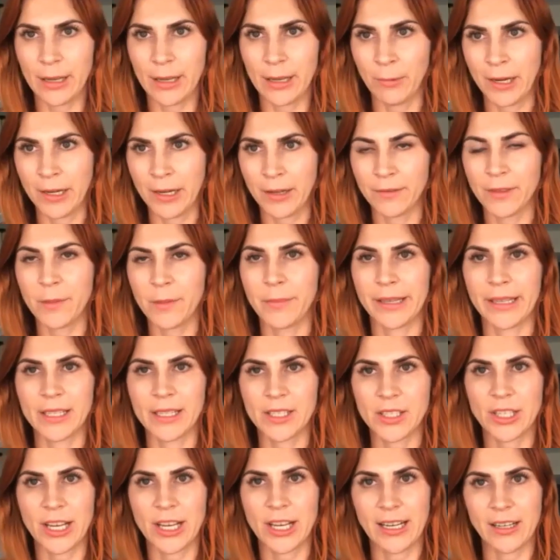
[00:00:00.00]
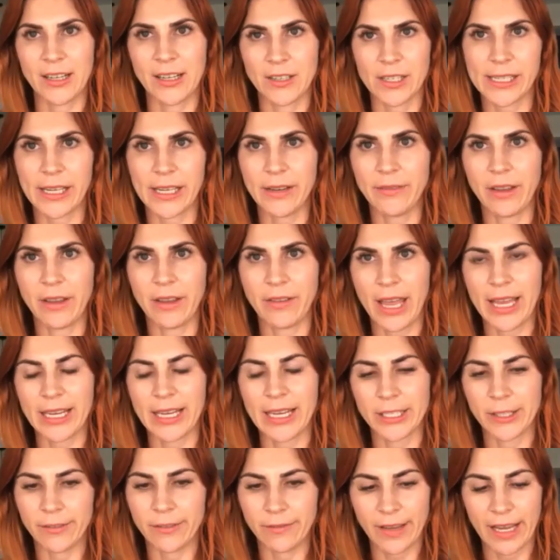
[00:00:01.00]
one of the biggest challenges I've ever
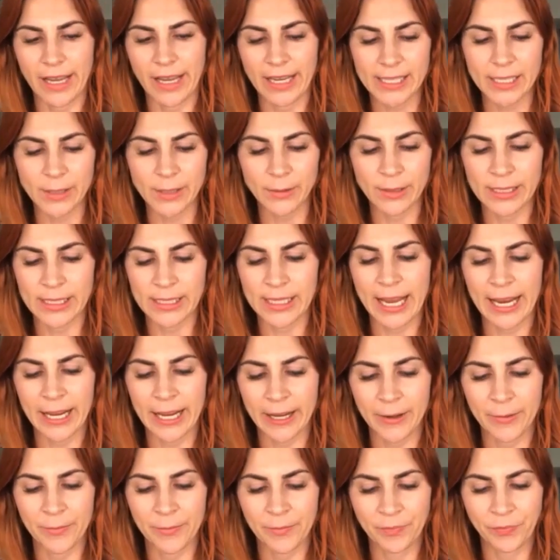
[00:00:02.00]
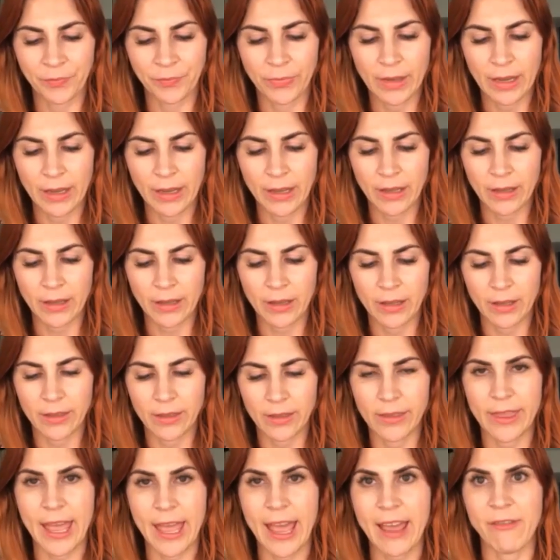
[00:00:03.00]
had to face. It was like
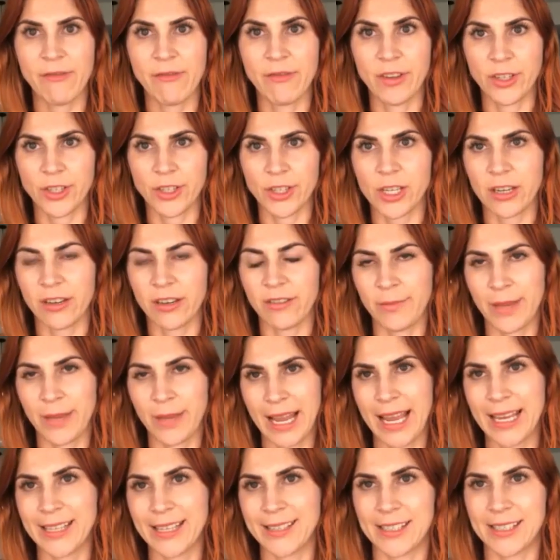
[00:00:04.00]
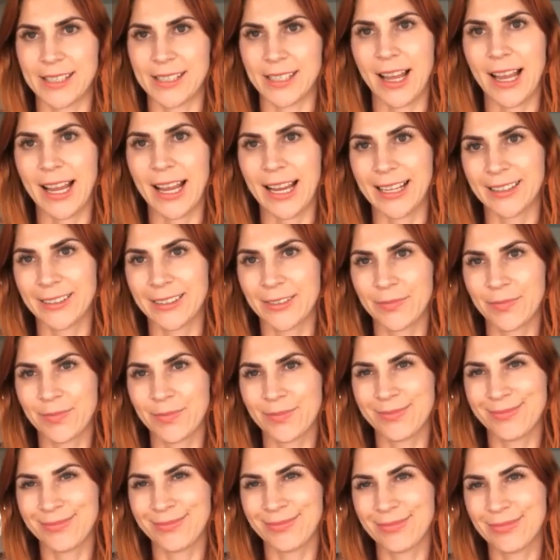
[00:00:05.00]
that version of me had to die.
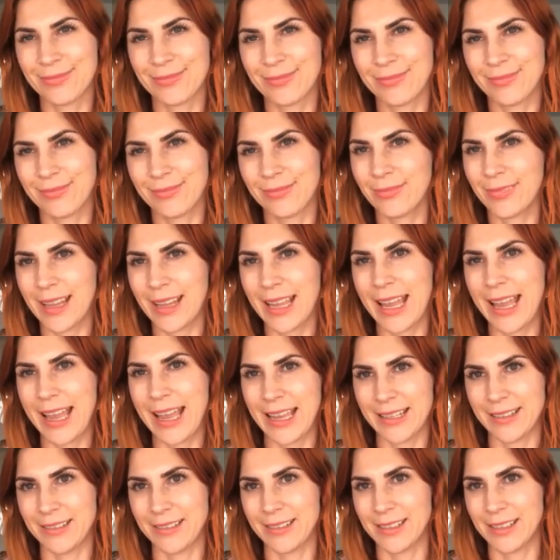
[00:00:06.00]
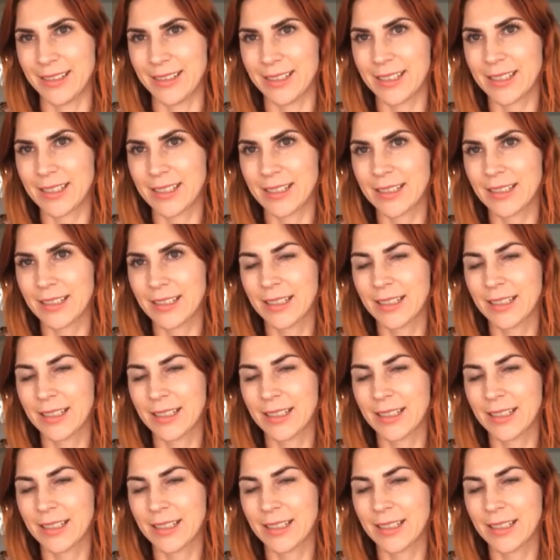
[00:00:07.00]
And